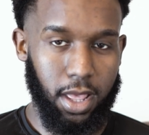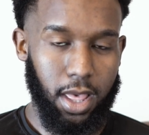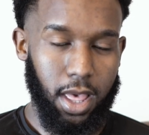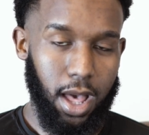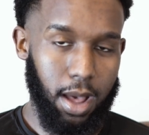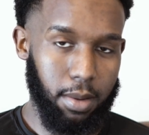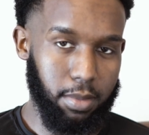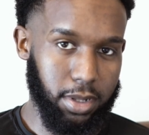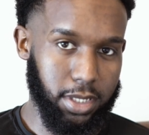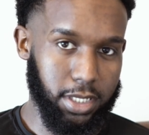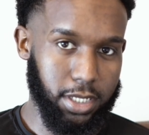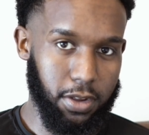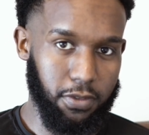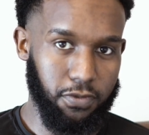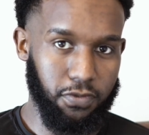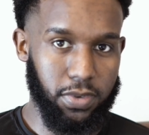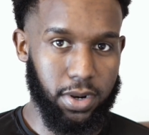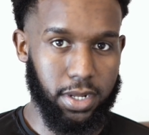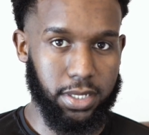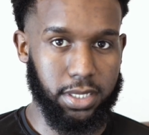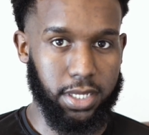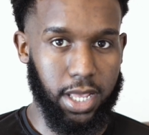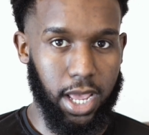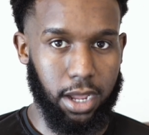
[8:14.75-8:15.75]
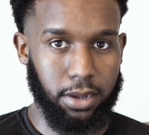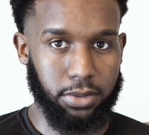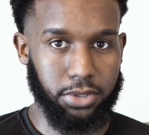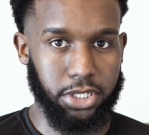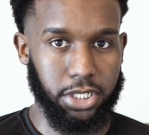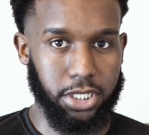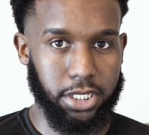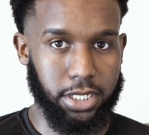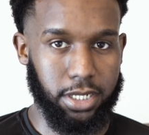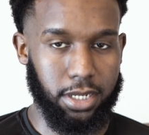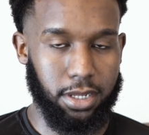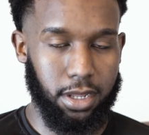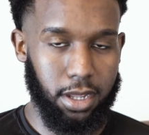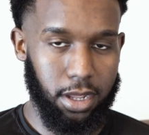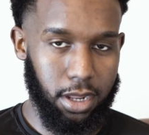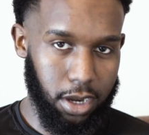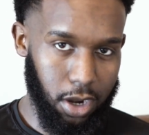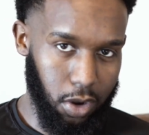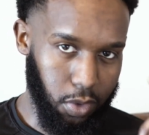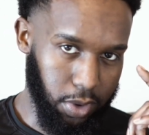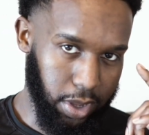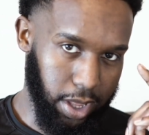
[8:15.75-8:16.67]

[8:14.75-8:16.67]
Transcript: I'm the Tough Fitness Scout here, no